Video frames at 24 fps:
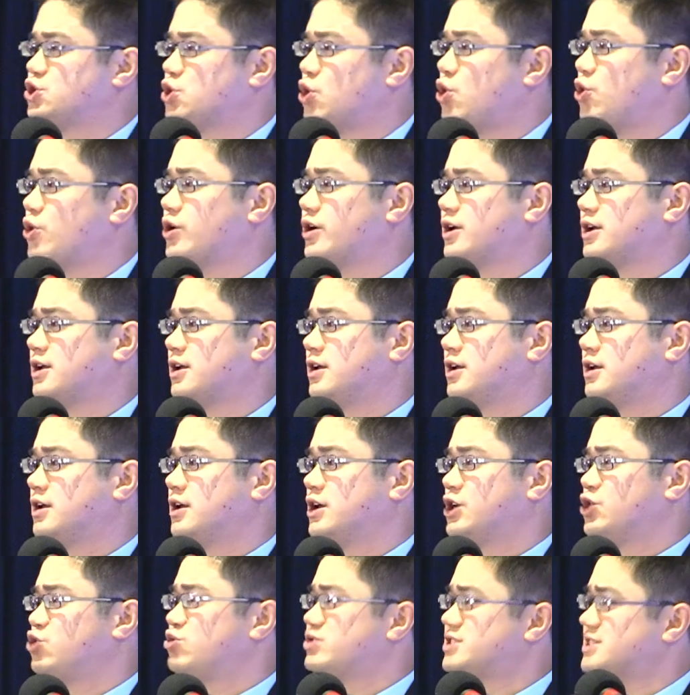joy.
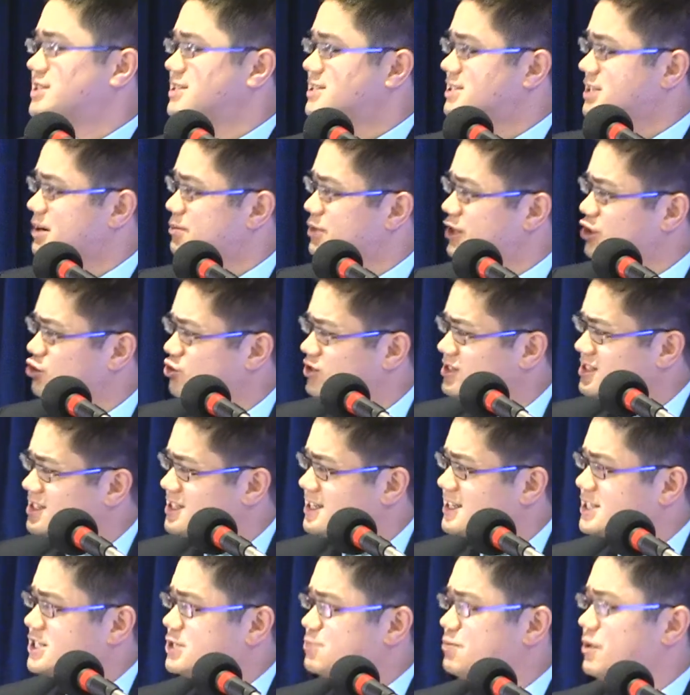You see somebody who
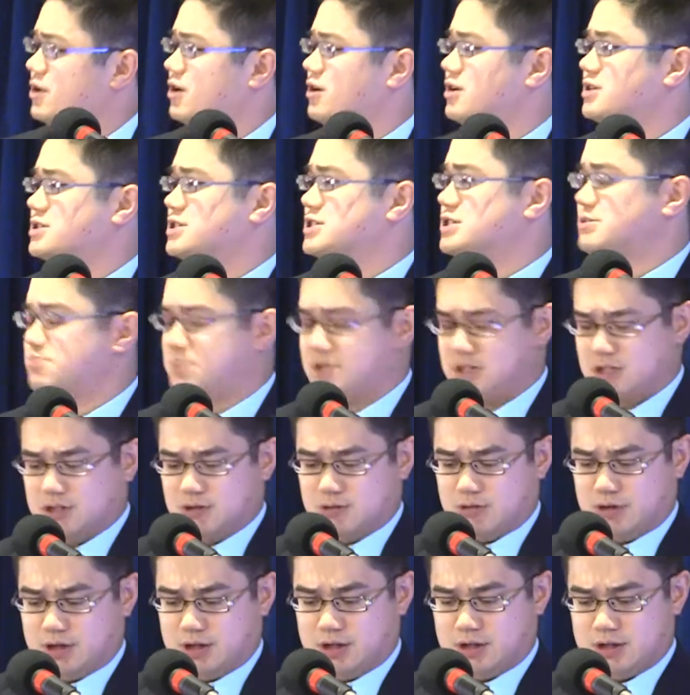just experiences
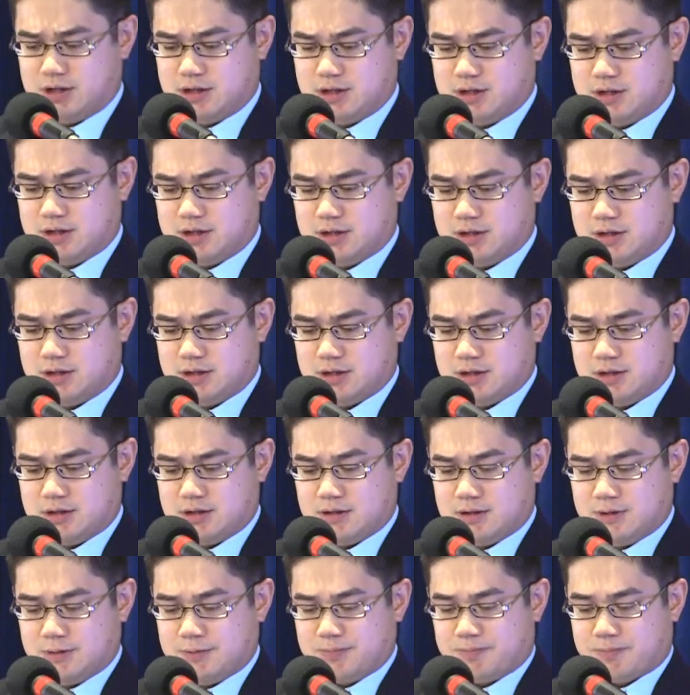misery.
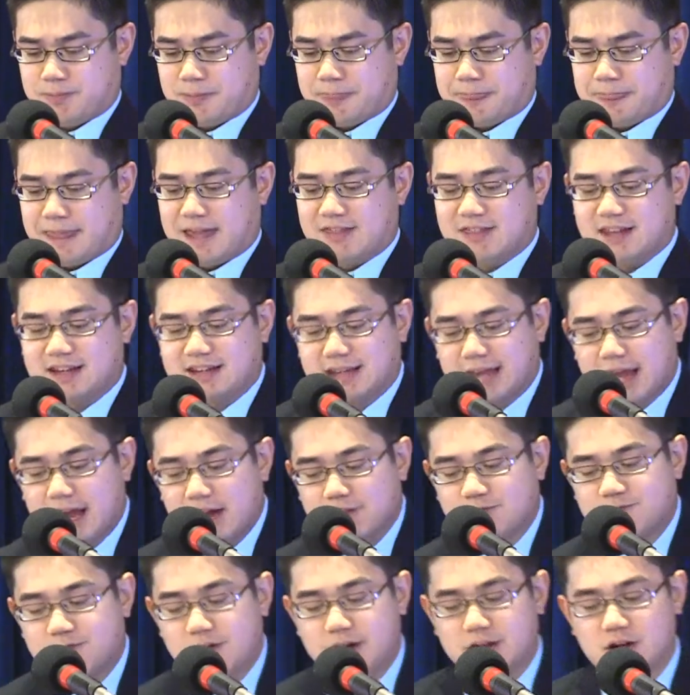And they
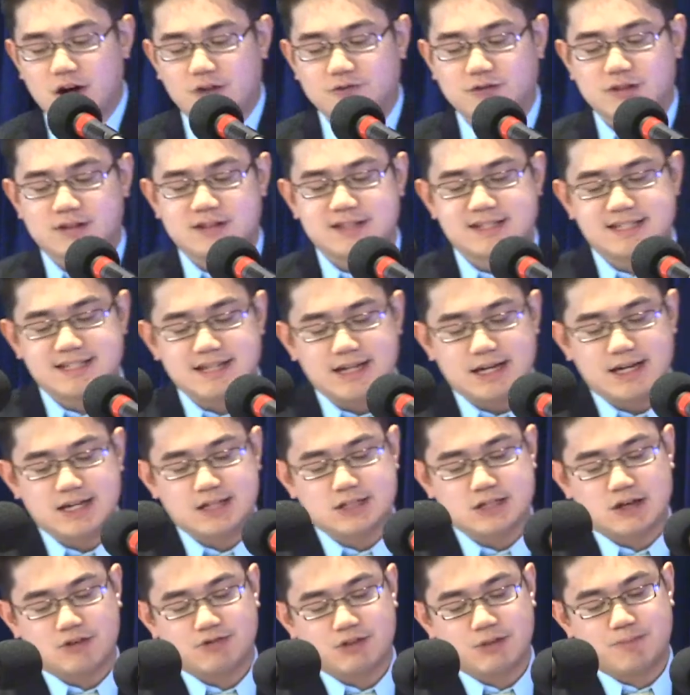can't fight off the
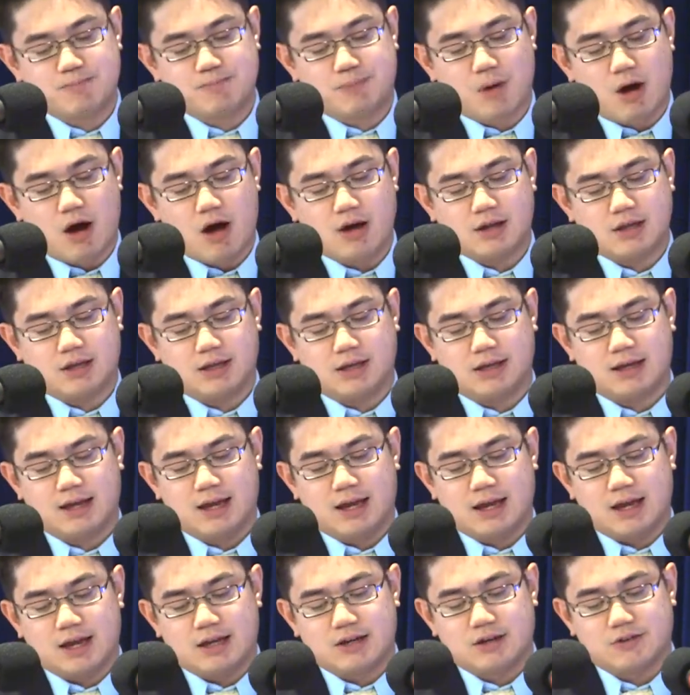disease of the body
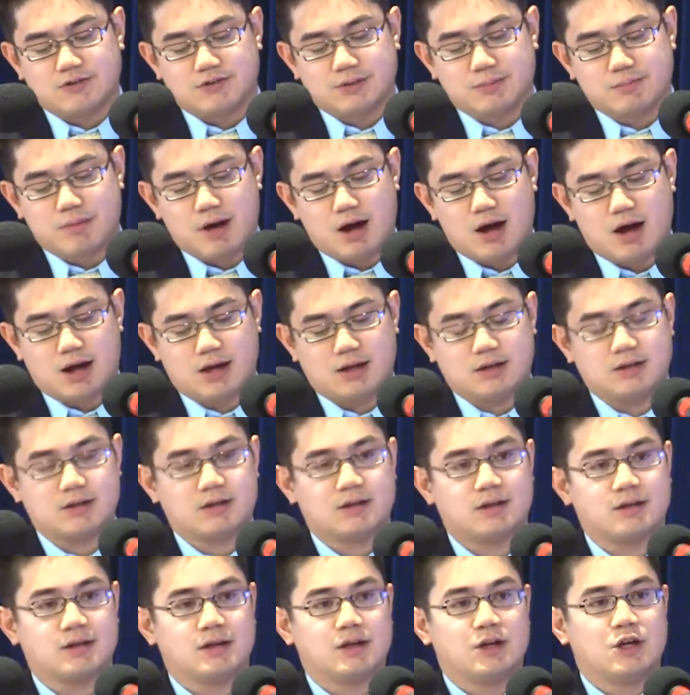and of the mind.
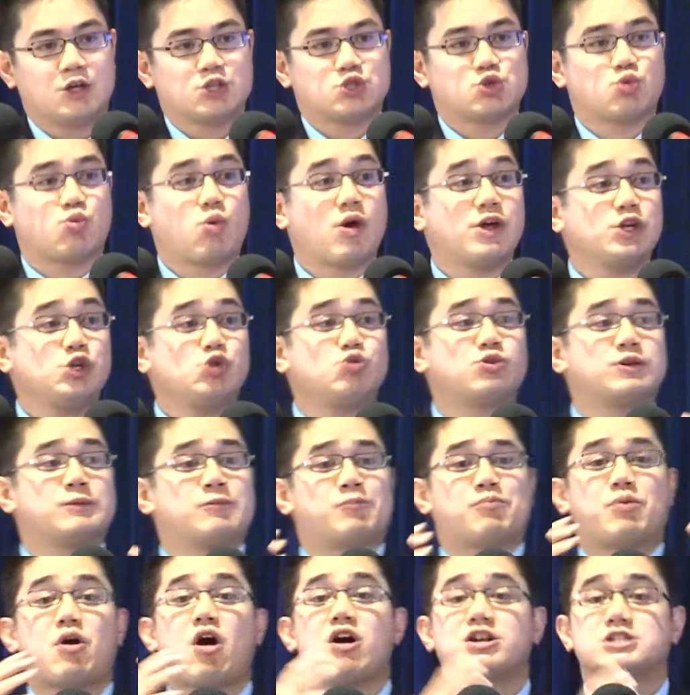So what you
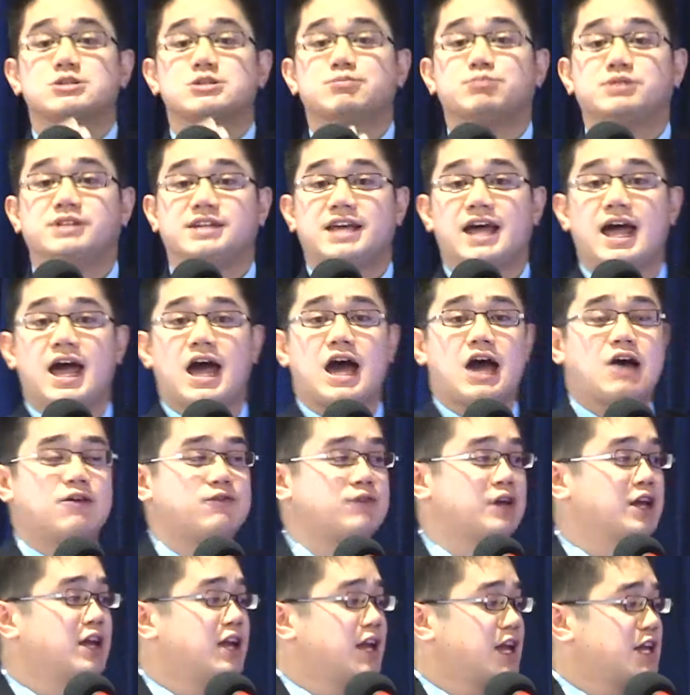can possibly
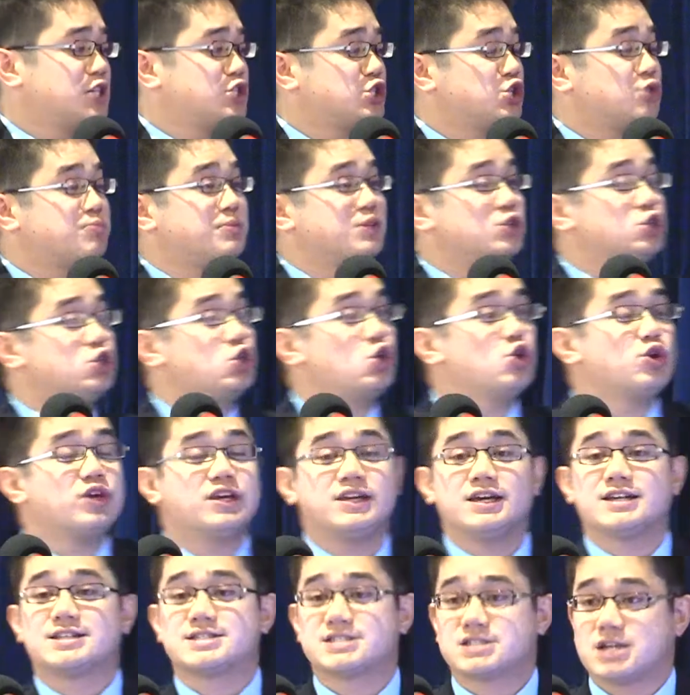have is you'll be
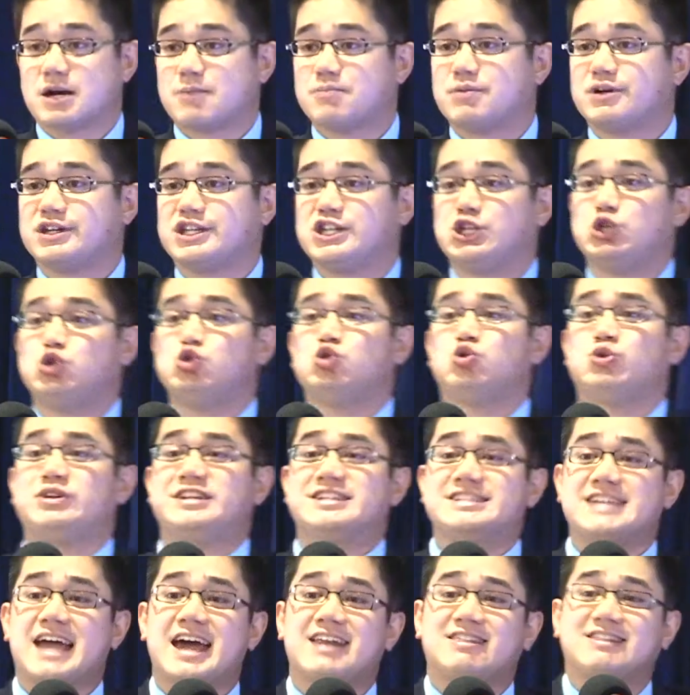looking at somebody who
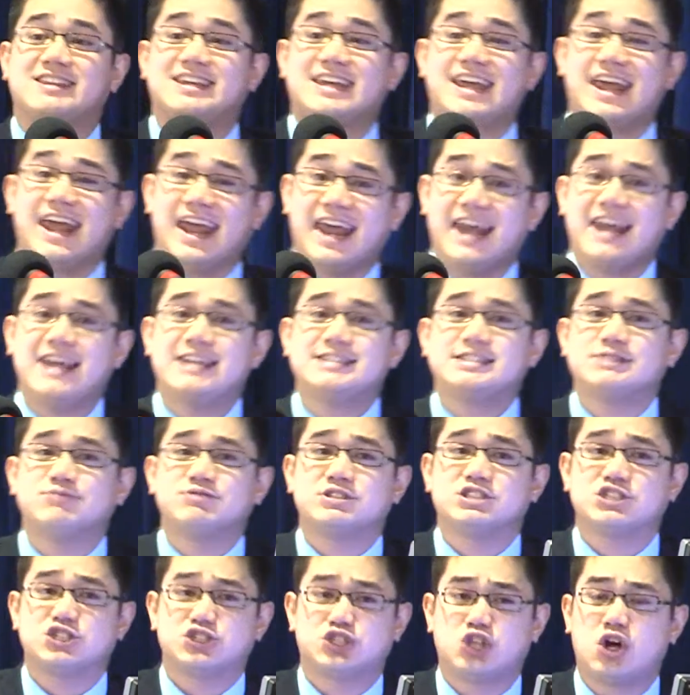is at the age of
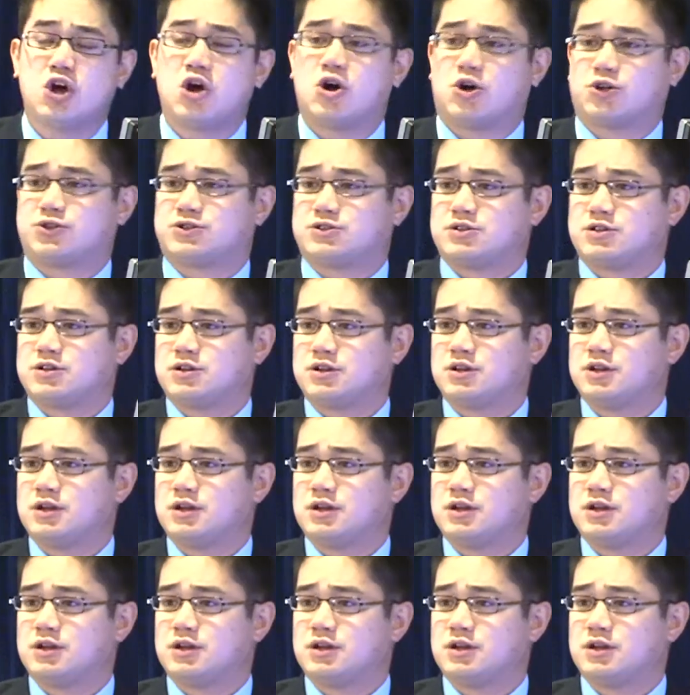an adult.